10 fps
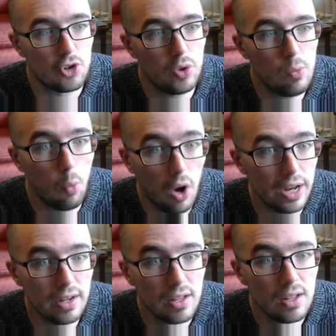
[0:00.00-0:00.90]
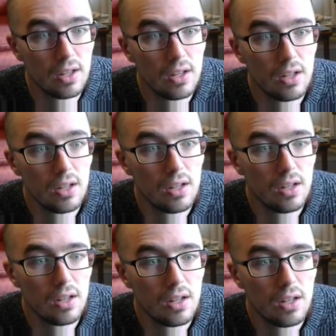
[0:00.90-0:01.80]
only one.
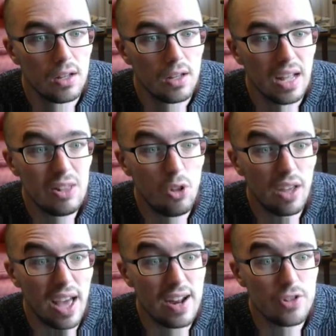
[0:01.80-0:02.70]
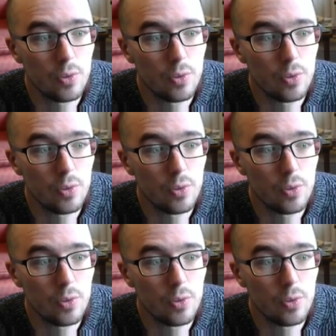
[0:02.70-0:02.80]
And look at it, it's